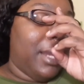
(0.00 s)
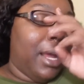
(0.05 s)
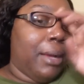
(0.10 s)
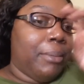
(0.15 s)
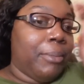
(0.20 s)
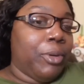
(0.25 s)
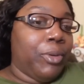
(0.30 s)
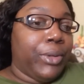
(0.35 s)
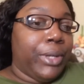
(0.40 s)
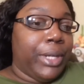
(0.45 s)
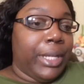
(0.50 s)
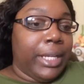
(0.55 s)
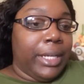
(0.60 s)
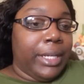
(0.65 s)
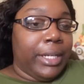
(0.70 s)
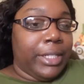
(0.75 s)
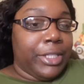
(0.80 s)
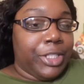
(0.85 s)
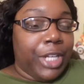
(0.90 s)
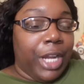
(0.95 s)
I'm going to get
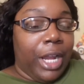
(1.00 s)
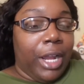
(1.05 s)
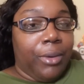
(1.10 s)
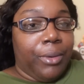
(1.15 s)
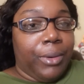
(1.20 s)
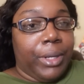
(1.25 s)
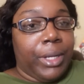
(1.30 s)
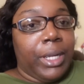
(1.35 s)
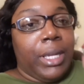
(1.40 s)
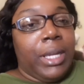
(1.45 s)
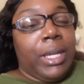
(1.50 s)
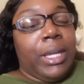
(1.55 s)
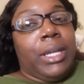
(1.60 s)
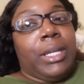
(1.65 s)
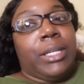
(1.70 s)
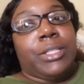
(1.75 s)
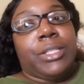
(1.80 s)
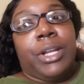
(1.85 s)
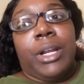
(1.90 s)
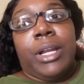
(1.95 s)
in the shower
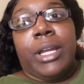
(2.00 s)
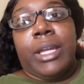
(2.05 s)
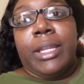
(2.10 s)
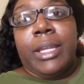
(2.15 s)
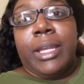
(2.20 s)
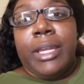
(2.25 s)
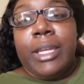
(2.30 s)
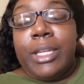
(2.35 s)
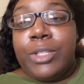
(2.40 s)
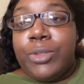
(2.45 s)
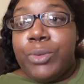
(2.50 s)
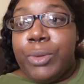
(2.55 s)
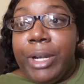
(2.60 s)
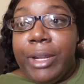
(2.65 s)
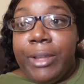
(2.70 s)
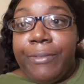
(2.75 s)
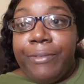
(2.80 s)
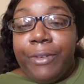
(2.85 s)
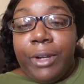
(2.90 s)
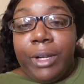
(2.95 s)
and start getting the kids
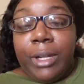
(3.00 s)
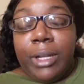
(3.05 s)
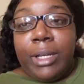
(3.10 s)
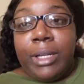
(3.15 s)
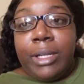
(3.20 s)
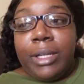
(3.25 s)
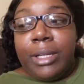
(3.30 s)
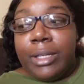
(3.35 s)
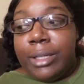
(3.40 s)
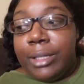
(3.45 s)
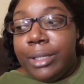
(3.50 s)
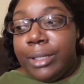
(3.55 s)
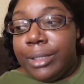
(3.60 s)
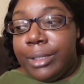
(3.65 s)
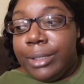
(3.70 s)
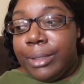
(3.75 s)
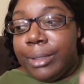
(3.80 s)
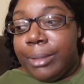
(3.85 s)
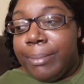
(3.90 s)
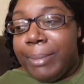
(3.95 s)
ready for uh
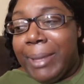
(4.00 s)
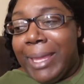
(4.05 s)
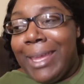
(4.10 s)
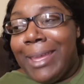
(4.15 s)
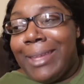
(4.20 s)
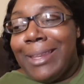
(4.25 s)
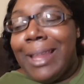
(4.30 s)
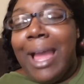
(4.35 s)
bed.